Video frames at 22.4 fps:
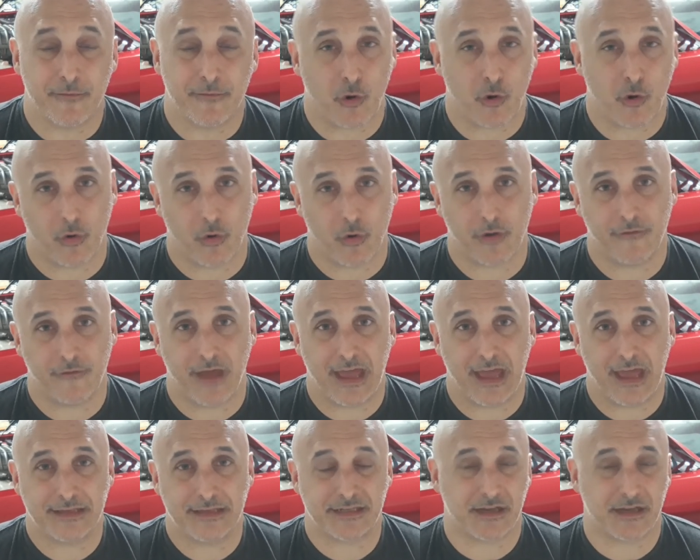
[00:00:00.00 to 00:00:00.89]

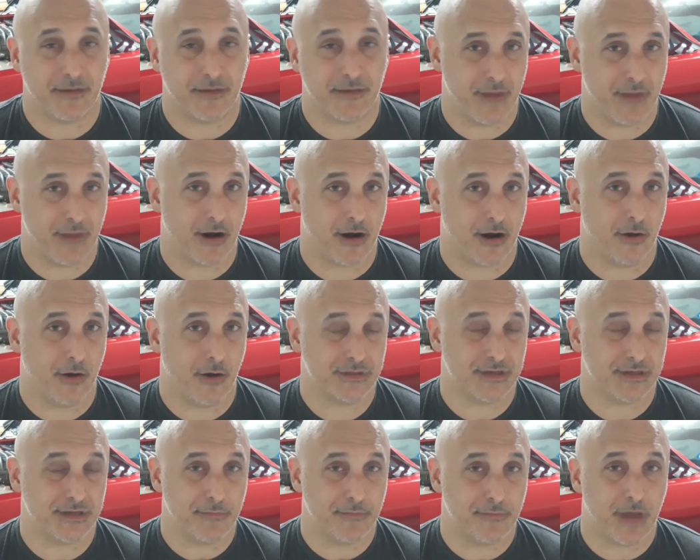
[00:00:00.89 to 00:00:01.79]
Corvettes,
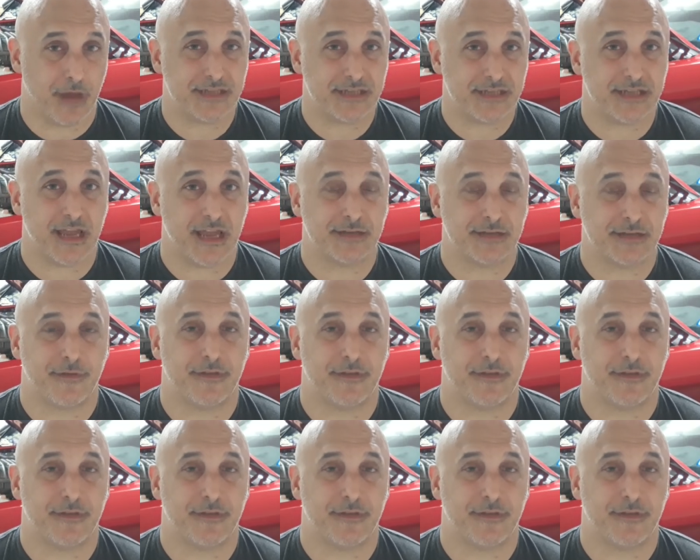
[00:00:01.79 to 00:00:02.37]
Camaros, and Mustangs with